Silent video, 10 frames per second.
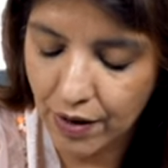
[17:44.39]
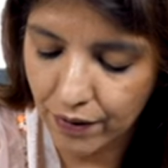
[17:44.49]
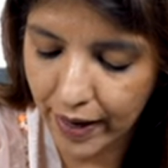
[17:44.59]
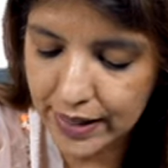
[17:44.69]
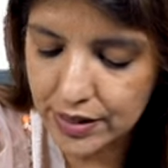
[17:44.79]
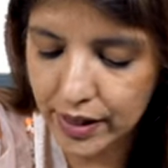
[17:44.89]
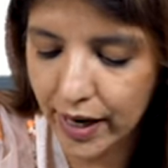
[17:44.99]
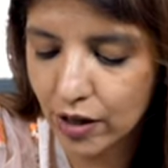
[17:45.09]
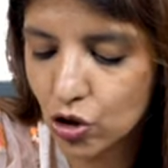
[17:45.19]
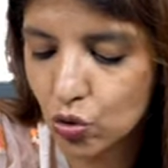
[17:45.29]
Right,
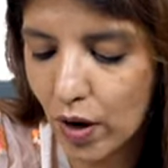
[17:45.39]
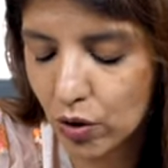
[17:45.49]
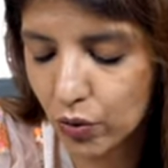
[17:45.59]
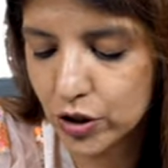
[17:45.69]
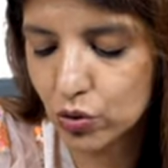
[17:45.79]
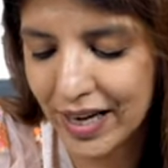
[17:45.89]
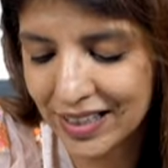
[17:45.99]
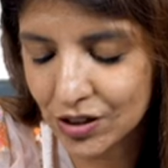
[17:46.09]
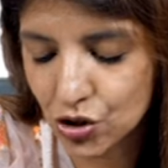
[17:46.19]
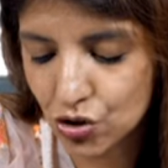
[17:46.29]
then you are going to
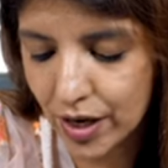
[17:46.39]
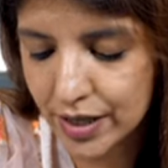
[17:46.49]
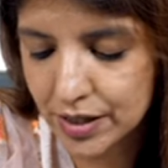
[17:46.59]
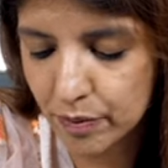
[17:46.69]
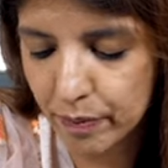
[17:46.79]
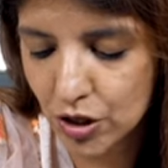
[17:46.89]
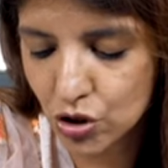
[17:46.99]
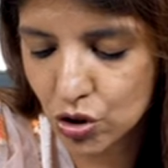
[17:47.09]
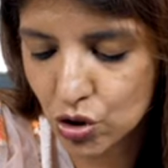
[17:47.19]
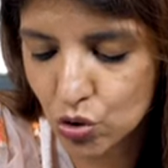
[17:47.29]
catheterize the
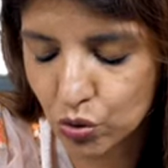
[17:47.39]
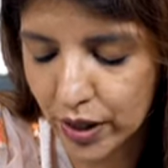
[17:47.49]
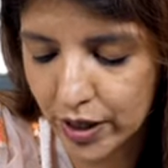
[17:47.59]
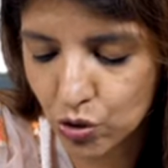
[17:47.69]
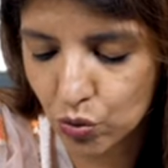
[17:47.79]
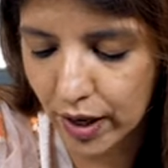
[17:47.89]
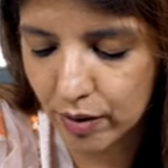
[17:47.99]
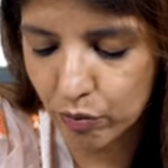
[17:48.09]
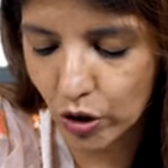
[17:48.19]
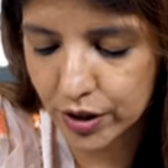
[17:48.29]
patient so that you
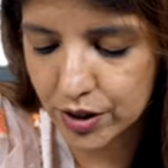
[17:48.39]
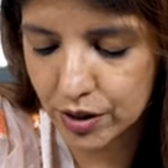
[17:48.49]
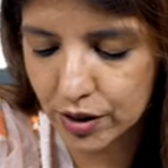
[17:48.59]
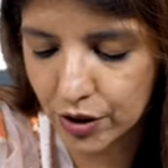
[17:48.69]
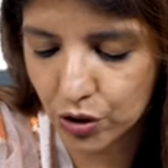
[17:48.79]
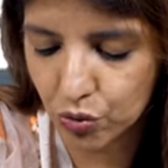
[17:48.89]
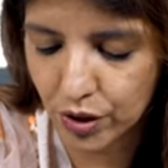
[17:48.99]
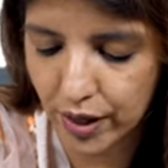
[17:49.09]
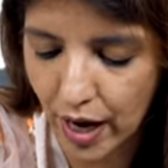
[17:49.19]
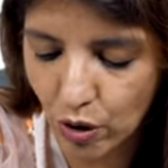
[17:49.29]
can monitor her
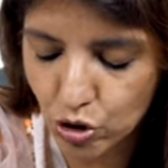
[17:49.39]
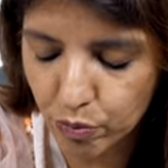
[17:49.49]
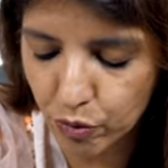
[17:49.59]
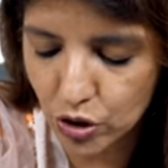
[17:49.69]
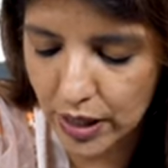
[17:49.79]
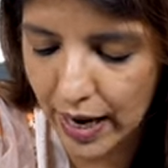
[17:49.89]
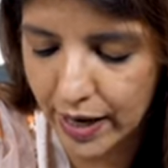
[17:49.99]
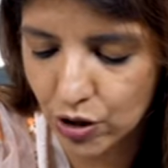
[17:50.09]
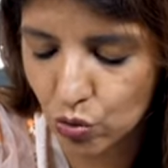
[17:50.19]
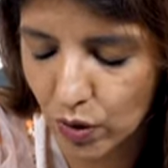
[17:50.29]
urine output
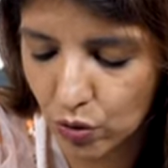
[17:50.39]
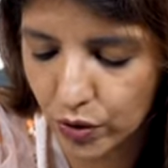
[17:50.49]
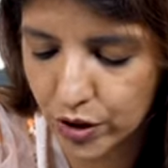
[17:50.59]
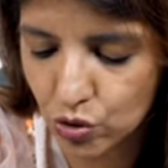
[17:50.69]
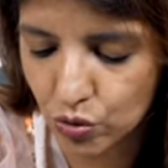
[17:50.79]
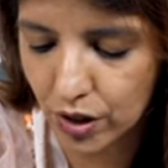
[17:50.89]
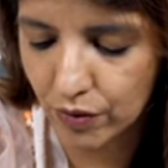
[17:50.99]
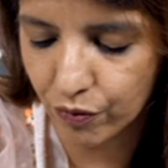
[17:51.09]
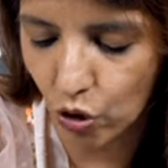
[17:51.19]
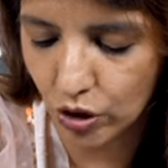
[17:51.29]
and you are going to
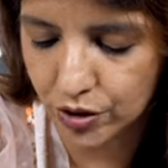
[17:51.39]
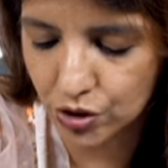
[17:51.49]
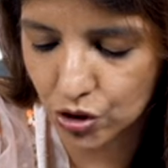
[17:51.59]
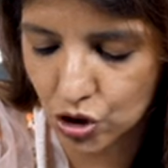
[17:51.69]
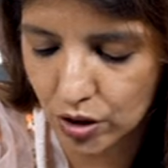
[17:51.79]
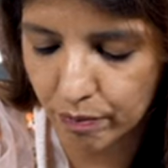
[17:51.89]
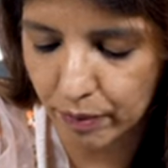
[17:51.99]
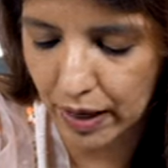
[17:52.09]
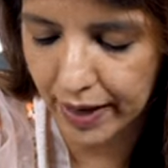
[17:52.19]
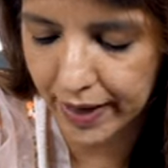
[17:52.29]
give oxygen
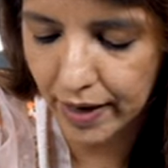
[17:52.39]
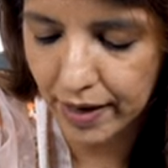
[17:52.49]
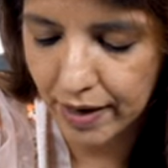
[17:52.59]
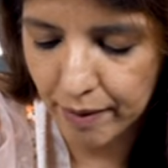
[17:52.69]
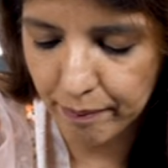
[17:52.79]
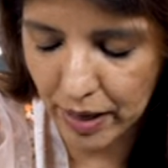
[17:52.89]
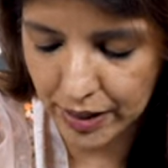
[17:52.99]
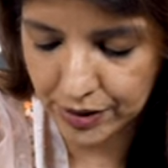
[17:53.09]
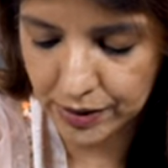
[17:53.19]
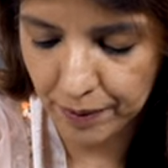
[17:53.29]
by
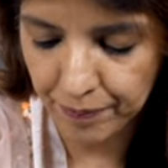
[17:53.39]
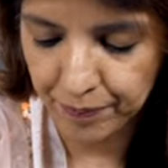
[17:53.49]
mask.